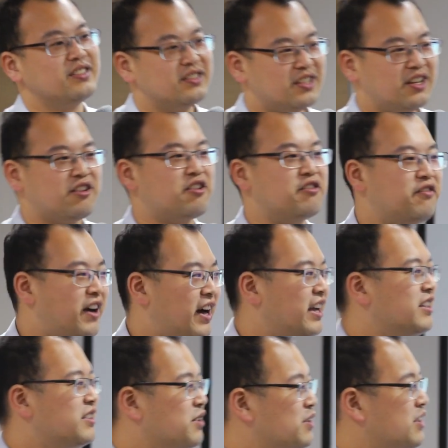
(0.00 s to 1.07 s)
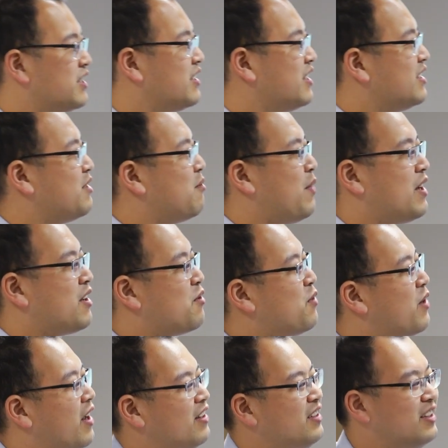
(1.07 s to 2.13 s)
terrifying. So this is the better
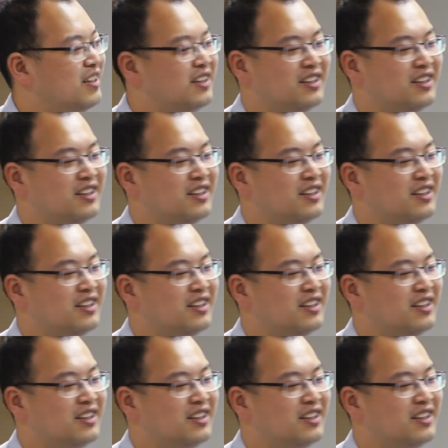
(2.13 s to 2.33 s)
one.